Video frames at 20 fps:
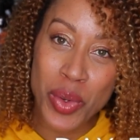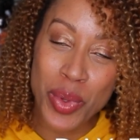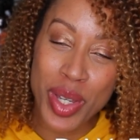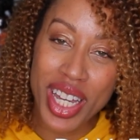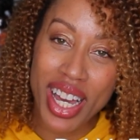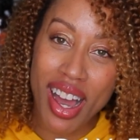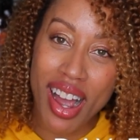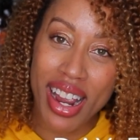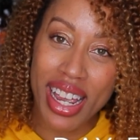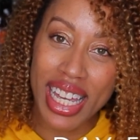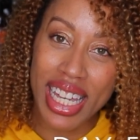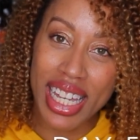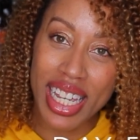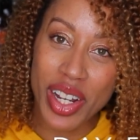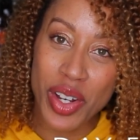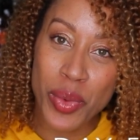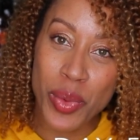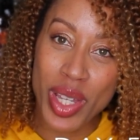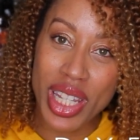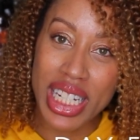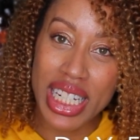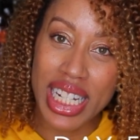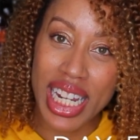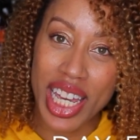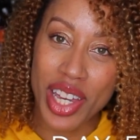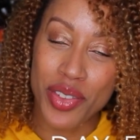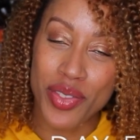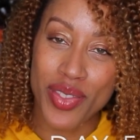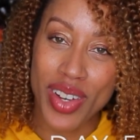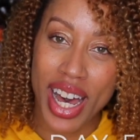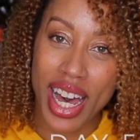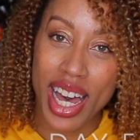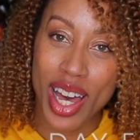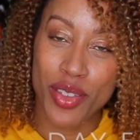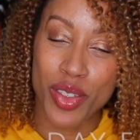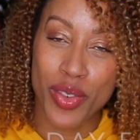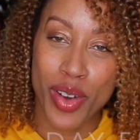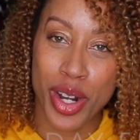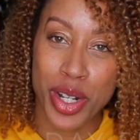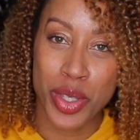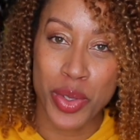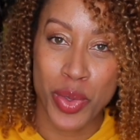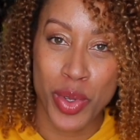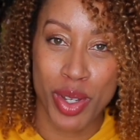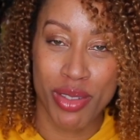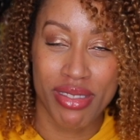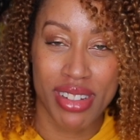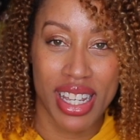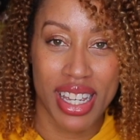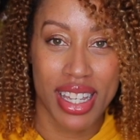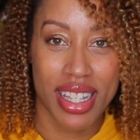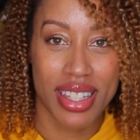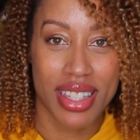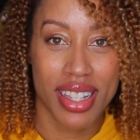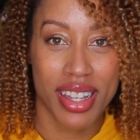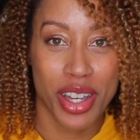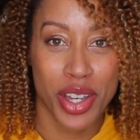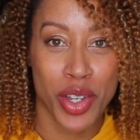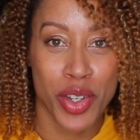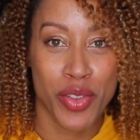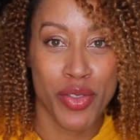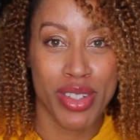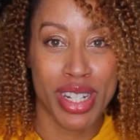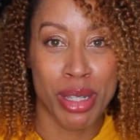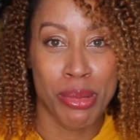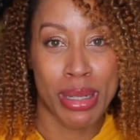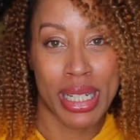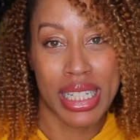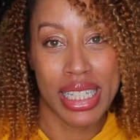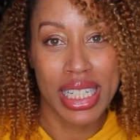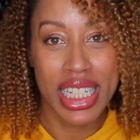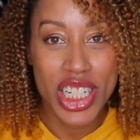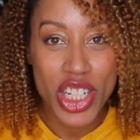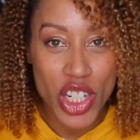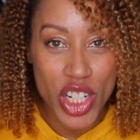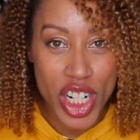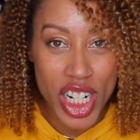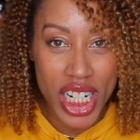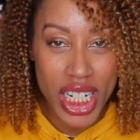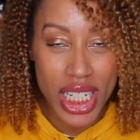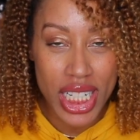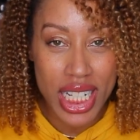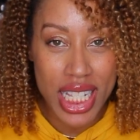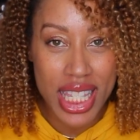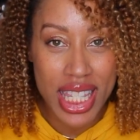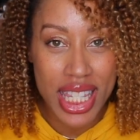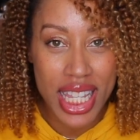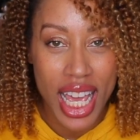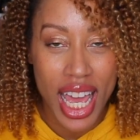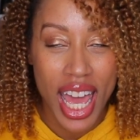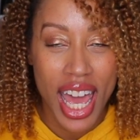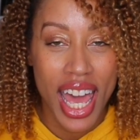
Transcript: We are here with day 5 of our 12 days of deep conditioners,